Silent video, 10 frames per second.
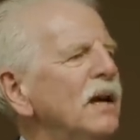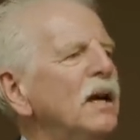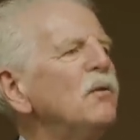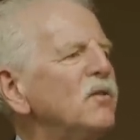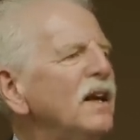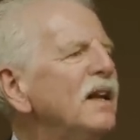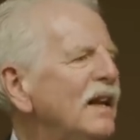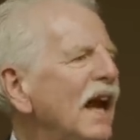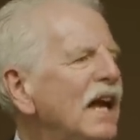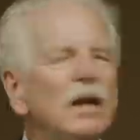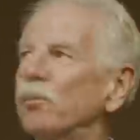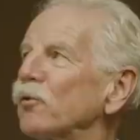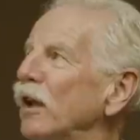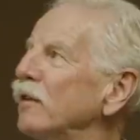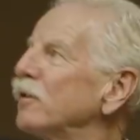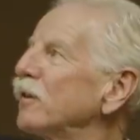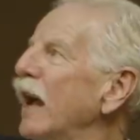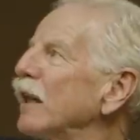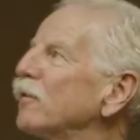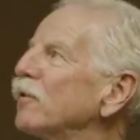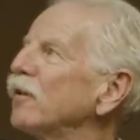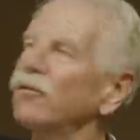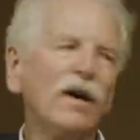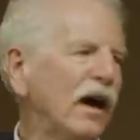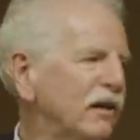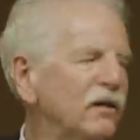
he was eating 80% of his calories as fat.